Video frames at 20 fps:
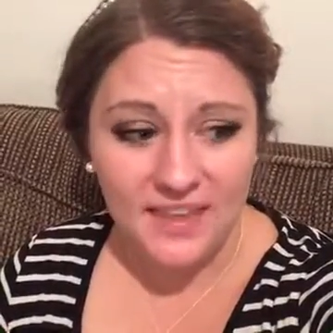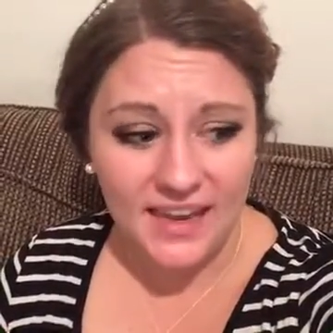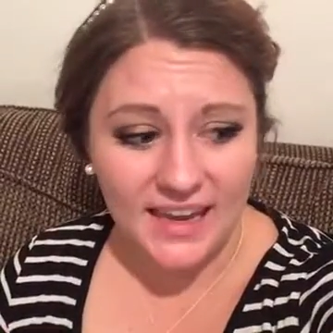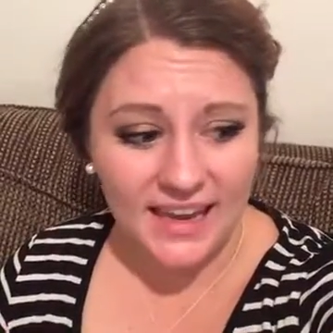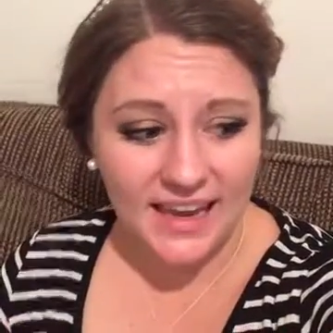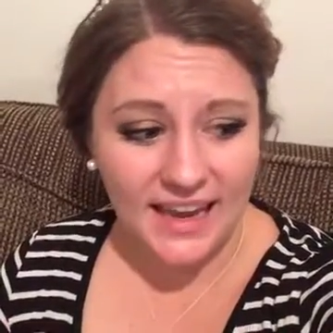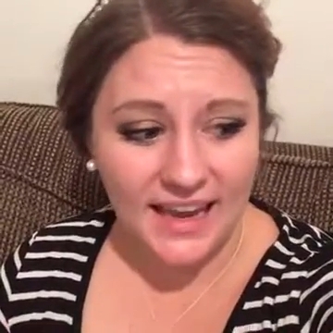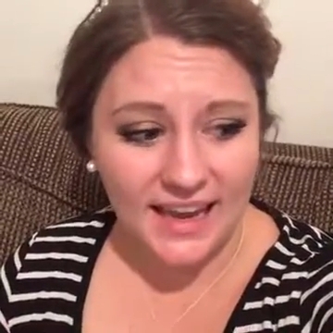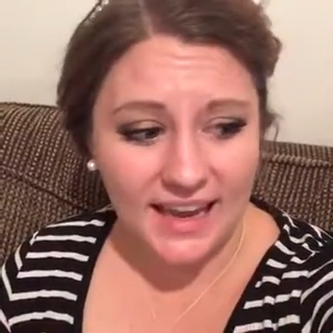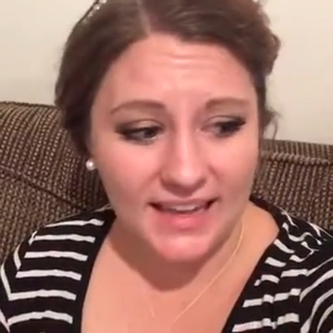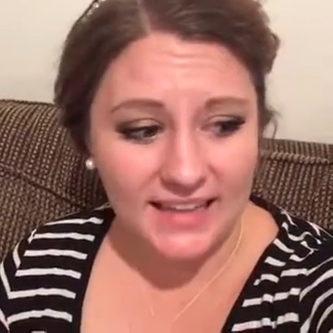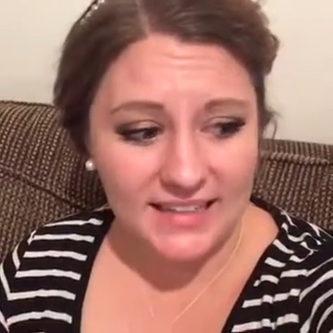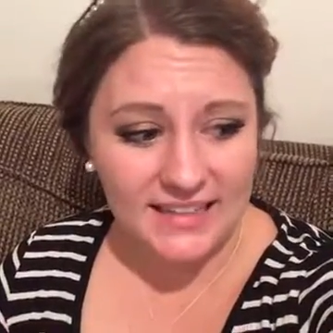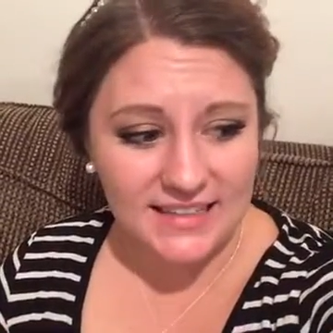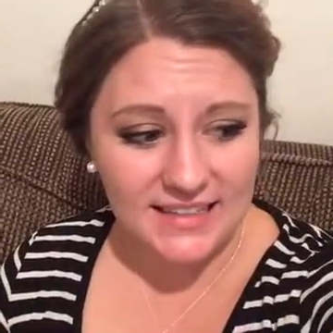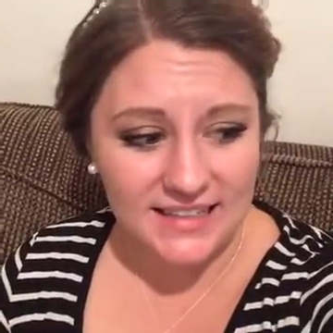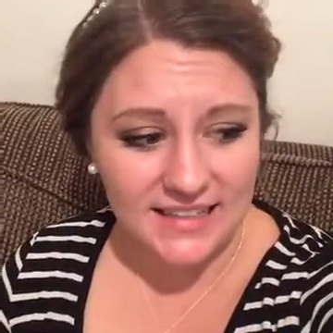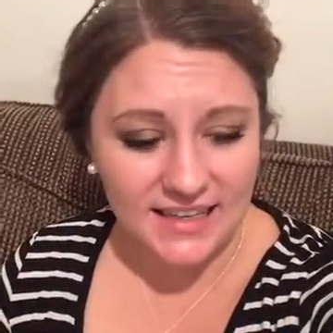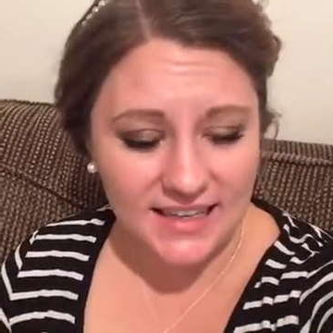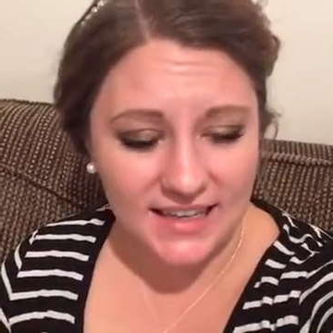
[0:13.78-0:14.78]

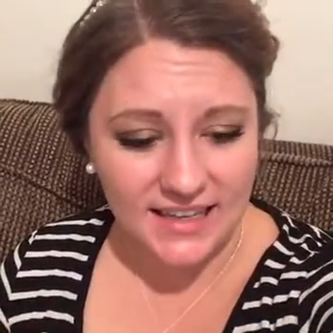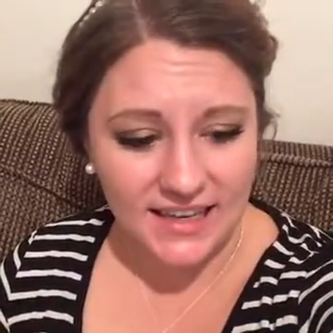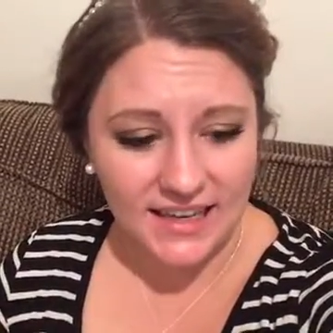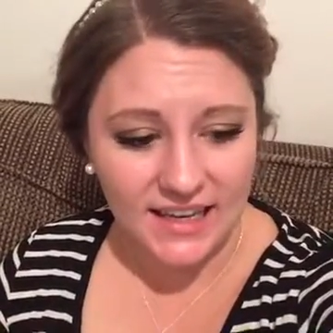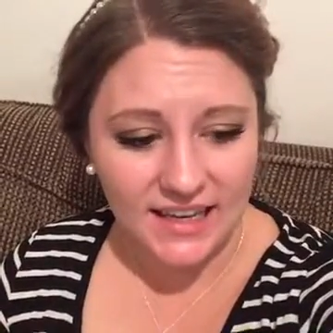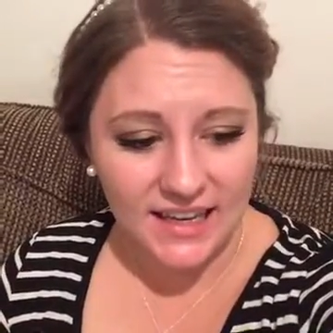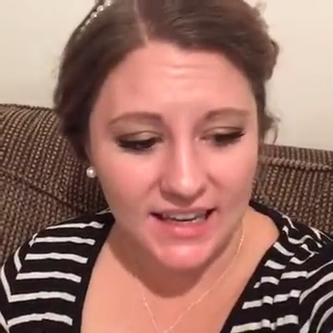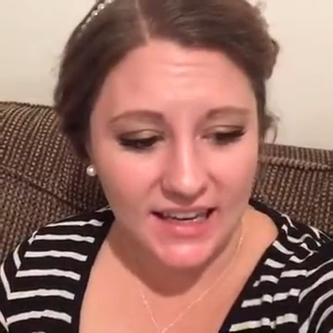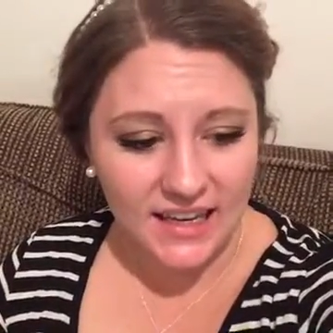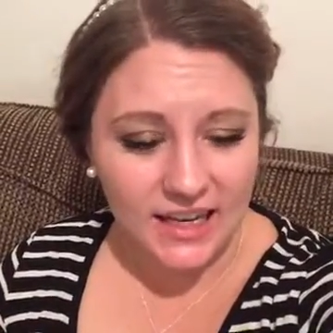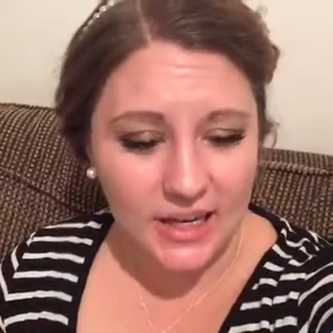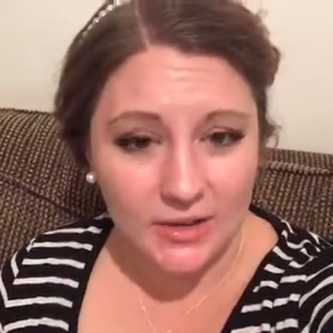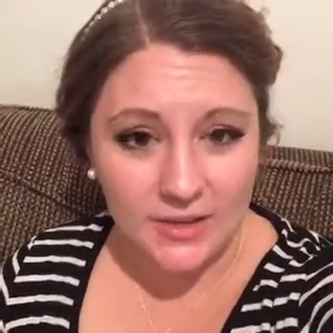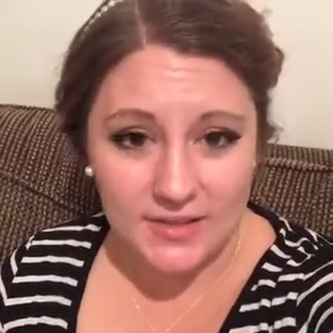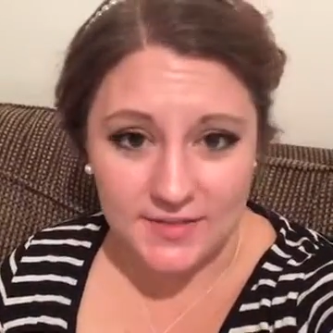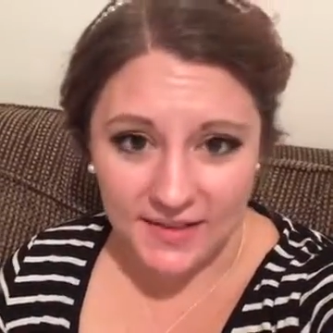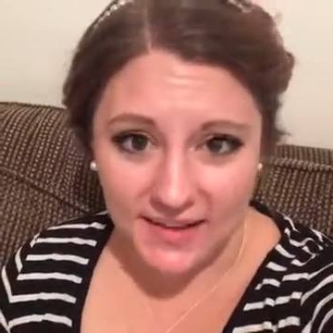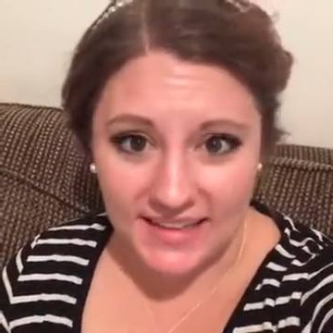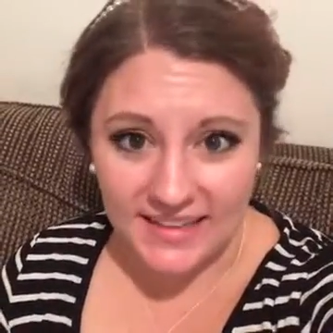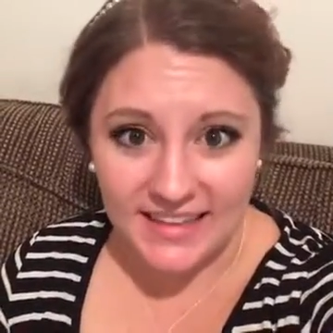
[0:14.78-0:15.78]
And it
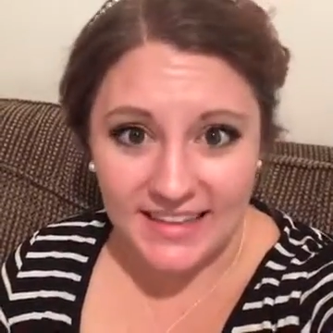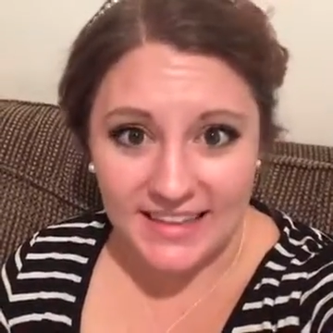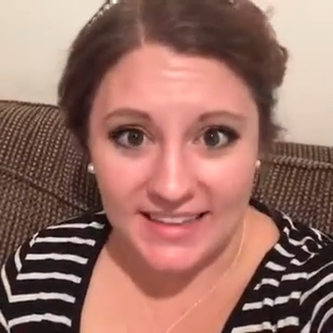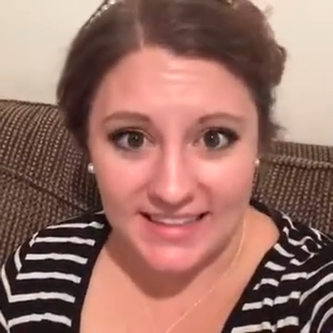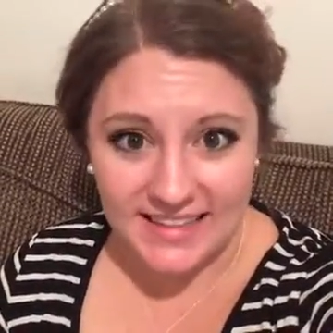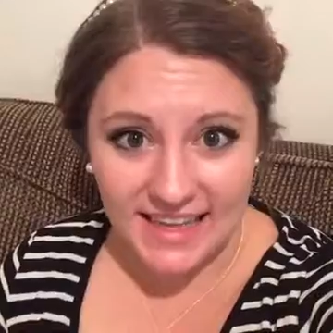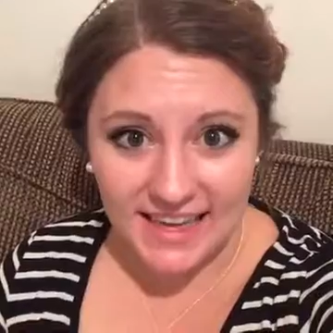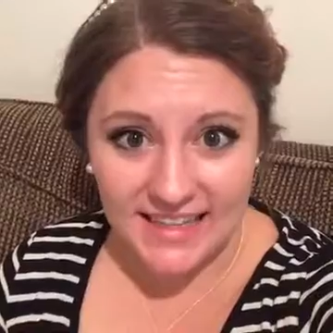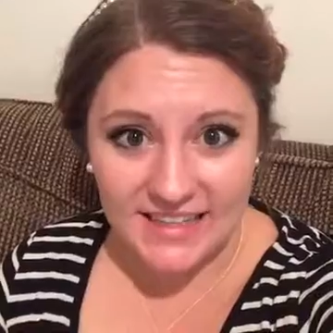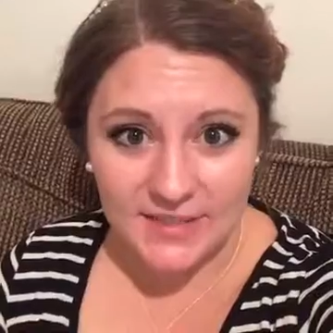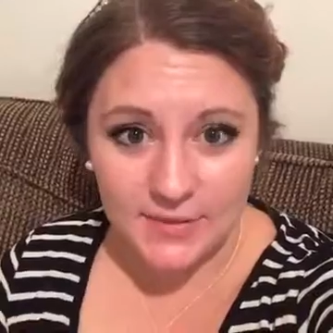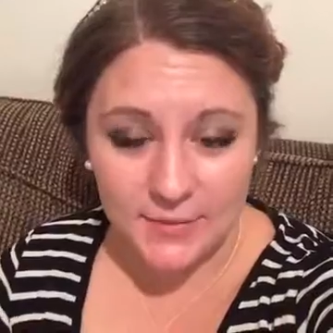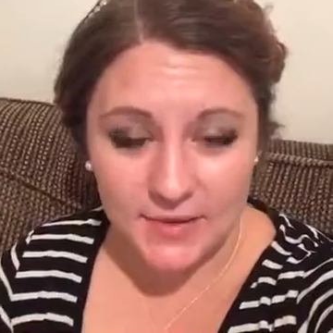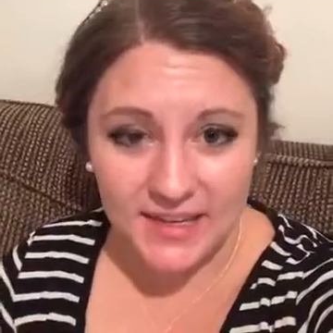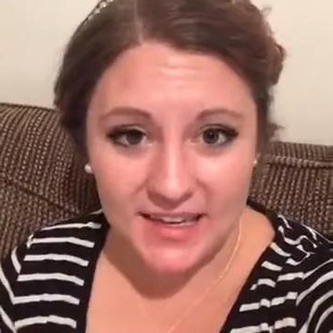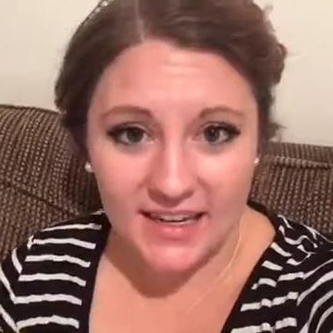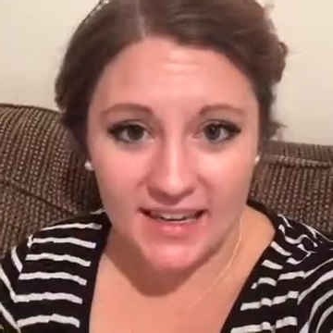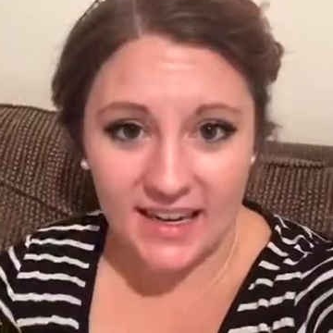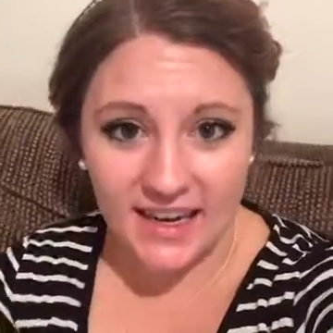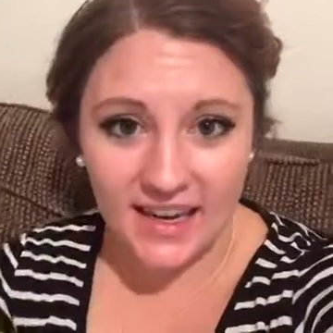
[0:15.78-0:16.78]
was finally this last
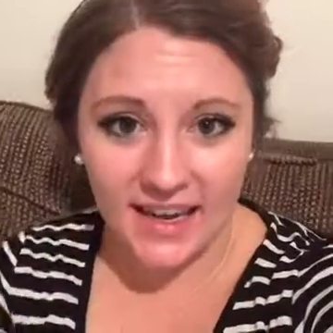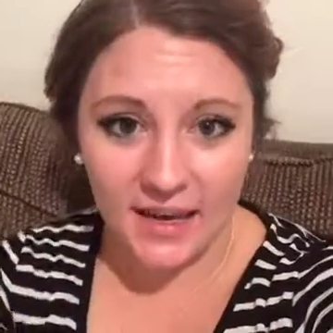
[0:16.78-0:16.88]
week,